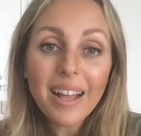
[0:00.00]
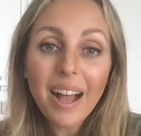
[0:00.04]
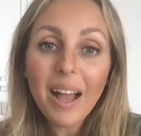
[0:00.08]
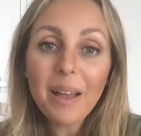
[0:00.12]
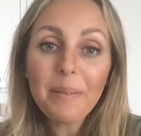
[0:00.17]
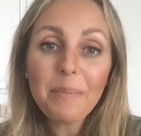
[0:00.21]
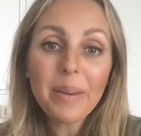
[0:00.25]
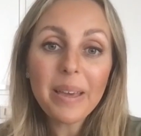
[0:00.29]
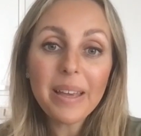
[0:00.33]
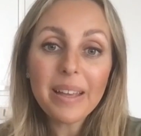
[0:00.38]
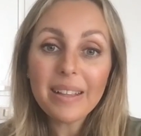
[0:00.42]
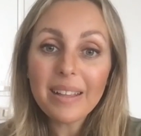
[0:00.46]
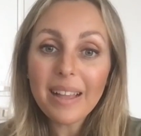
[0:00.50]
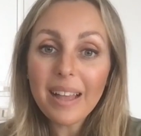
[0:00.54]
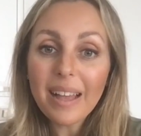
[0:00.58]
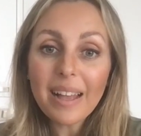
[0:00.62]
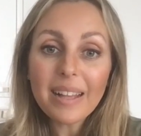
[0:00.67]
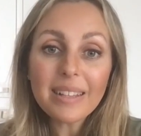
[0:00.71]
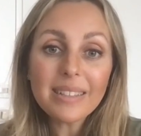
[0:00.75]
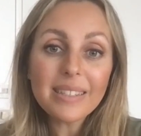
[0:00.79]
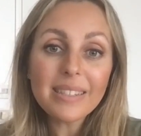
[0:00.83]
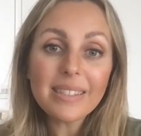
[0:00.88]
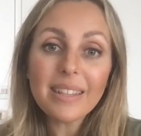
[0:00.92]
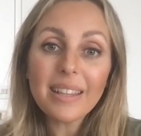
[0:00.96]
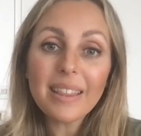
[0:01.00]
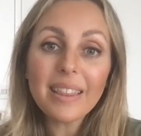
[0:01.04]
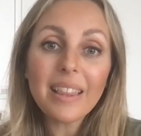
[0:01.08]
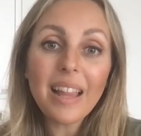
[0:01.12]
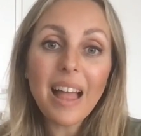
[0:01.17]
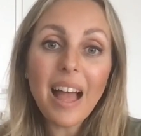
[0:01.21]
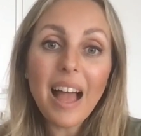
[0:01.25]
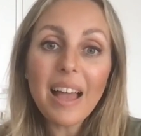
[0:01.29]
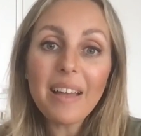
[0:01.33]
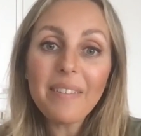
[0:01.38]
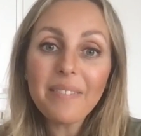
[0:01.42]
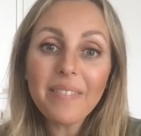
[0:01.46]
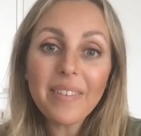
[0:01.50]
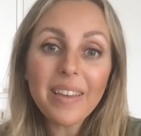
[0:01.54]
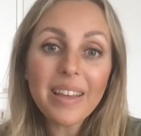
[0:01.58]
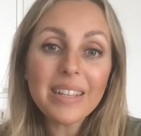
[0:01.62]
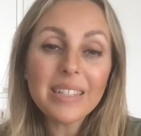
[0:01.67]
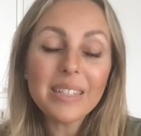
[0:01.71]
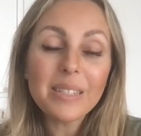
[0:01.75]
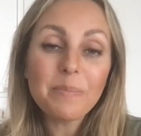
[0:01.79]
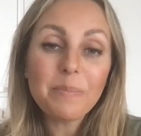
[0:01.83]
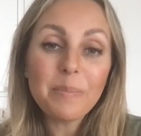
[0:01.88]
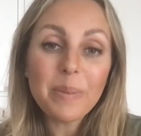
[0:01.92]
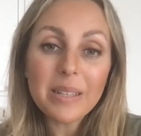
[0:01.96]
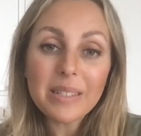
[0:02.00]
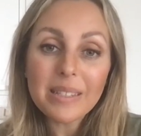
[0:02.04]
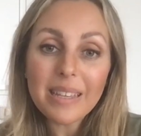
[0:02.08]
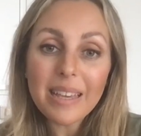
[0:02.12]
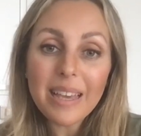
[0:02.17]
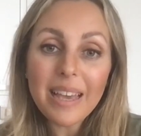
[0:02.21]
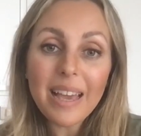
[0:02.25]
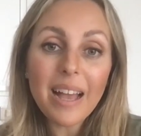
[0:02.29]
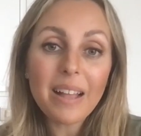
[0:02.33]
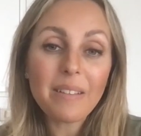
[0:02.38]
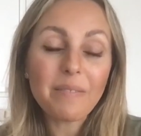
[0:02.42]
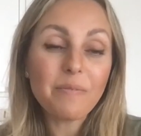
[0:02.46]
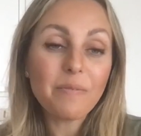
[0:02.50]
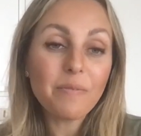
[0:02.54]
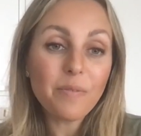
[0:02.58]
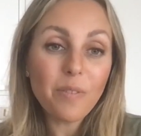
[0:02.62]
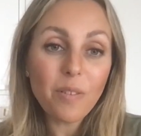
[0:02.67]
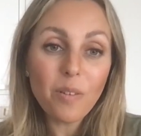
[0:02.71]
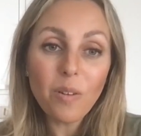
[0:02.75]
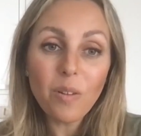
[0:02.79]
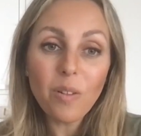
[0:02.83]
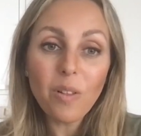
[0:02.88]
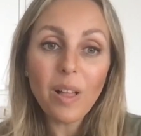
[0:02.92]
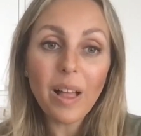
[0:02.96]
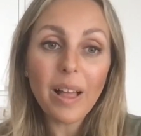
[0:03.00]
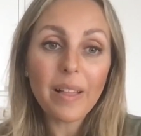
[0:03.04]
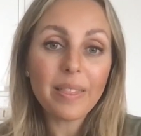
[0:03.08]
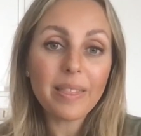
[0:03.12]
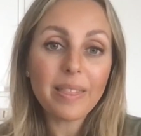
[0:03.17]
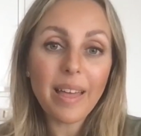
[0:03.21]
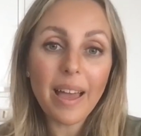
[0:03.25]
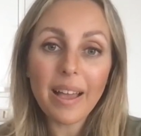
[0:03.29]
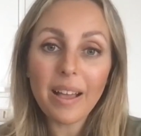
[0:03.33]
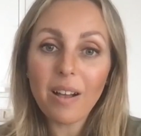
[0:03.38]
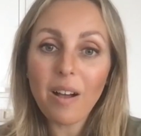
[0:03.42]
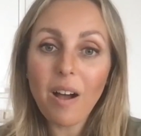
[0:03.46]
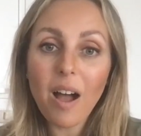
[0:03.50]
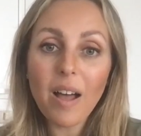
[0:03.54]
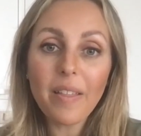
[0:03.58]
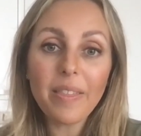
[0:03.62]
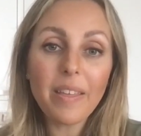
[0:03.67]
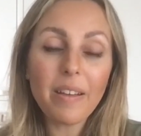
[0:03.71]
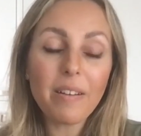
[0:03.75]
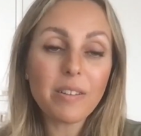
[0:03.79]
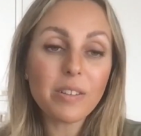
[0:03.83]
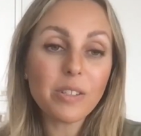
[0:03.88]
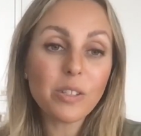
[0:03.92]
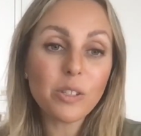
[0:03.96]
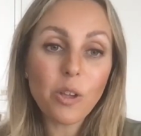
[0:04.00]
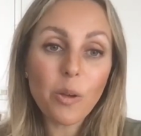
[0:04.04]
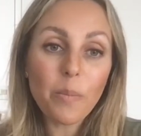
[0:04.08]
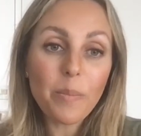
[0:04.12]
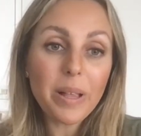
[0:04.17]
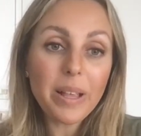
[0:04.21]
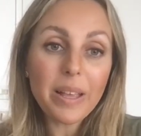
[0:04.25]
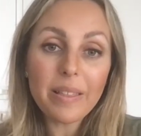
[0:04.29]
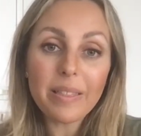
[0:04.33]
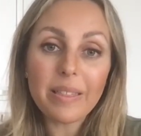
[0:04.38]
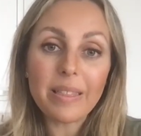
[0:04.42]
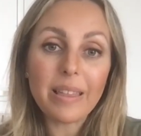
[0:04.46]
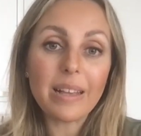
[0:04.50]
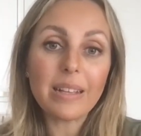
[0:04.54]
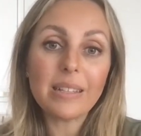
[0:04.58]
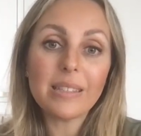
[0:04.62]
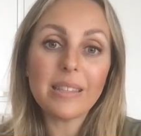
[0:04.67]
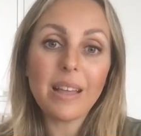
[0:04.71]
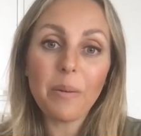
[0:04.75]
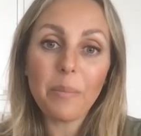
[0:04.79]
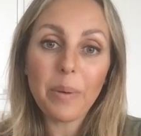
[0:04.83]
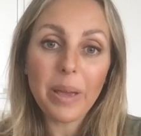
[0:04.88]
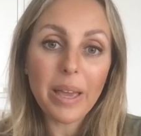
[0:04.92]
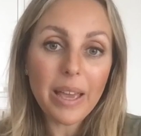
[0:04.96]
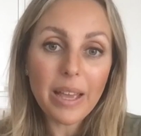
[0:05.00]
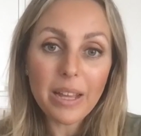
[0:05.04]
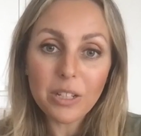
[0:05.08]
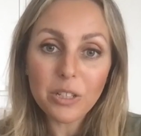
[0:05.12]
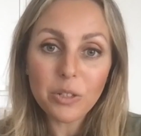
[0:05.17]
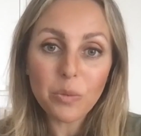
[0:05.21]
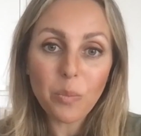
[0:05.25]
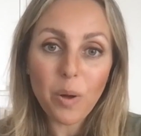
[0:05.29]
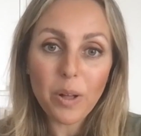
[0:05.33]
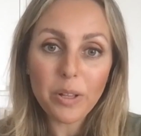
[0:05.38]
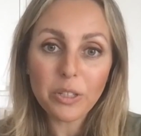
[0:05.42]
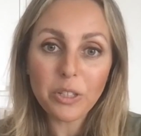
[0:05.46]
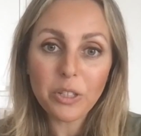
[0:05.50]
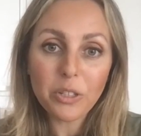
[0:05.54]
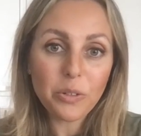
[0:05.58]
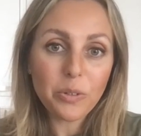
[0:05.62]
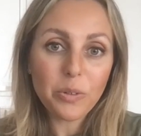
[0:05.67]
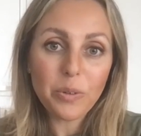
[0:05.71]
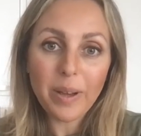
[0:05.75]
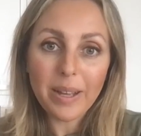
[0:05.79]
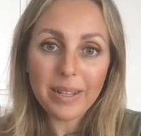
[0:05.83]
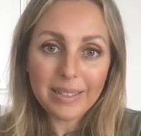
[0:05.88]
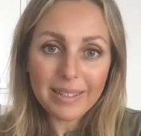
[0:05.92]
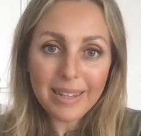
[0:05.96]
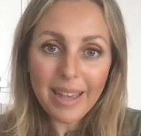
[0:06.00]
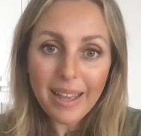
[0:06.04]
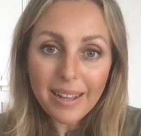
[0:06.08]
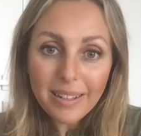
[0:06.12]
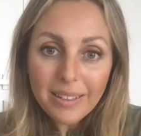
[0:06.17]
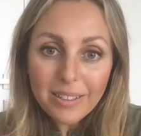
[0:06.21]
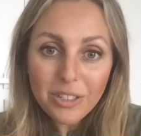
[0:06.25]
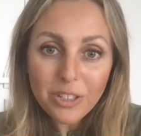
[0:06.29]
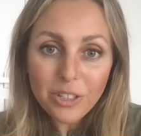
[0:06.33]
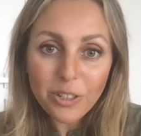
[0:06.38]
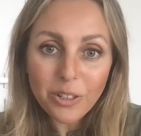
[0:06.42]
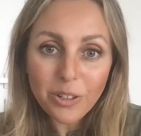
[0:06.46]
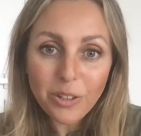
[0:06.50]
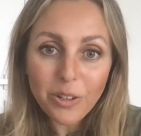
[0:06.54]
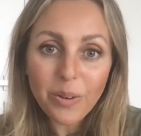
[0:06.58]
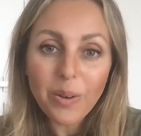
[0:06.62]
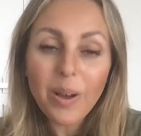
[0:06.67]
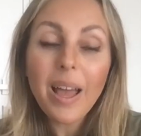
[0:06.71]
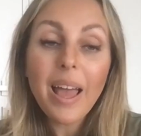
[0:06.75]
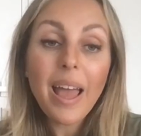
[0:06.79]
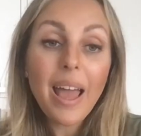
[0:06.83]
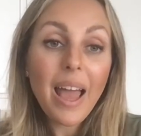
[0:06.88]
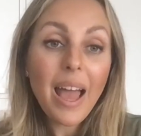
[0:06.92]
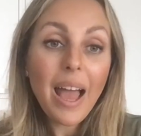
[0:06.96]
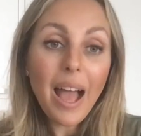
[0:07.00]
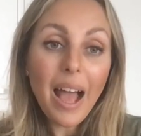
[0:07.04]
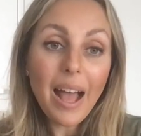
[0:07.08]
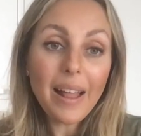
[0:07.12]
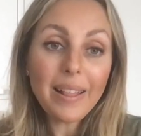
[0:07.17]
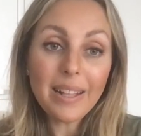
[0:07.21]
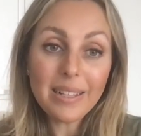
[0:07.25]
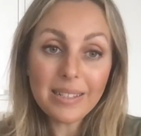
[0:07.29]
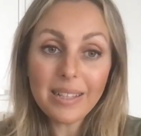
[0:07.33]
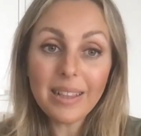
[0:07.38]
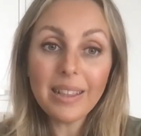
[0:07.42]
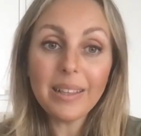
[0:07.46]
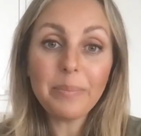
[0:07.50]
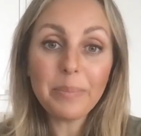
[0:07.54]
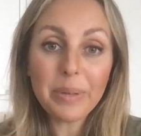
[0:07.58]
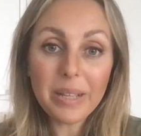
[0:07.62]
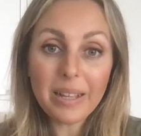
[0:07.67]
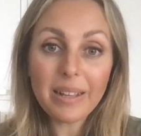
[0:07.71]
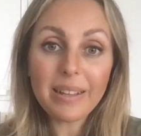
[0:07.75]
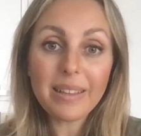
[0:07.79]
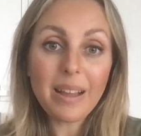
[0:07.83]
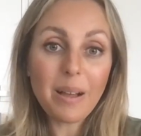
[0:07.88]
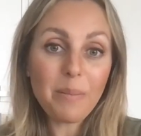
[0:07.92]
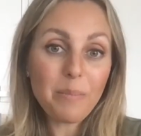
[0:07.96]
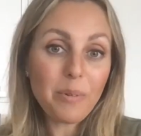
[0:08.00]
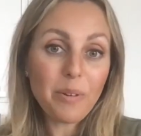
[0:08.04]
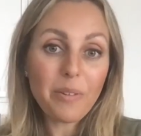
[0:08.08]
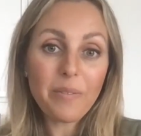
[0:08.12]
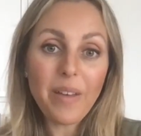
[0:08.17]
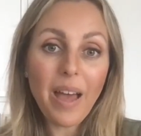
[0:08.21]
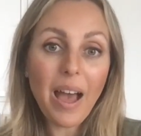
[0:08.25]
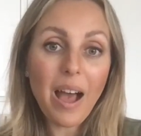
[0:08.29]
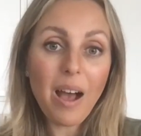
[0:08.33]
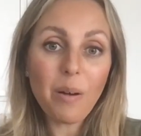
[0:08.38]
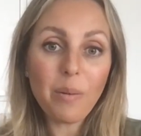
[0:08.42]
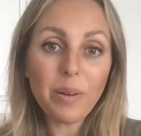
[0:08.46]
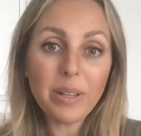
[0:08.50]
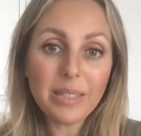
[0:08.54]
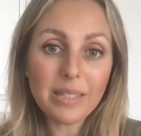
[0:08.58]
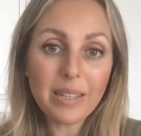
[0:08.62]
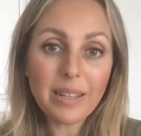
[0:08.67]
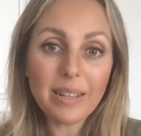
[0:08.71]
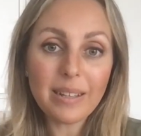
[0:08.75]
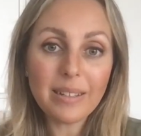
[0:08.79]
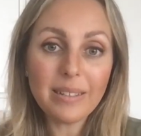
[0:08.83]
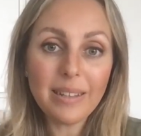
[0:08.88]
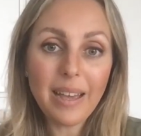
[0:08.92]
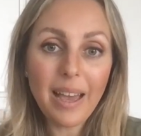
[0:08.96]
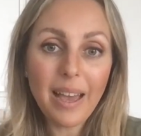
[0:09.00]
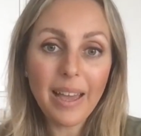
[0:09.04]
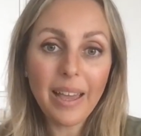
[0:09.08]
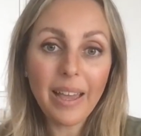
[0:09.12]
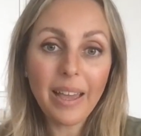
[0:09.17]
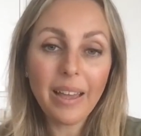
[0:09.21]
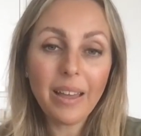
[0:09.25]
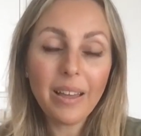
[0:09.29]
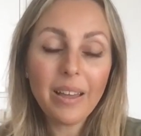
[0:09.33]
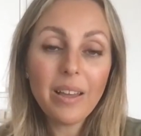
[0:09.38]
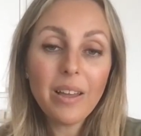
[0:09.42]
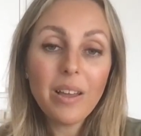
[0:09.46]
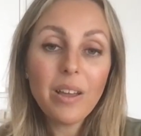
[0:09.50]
I mean, life is busy and full, and thank God there are so many things that we each want to attend to, and there's a limited number of hours in a day.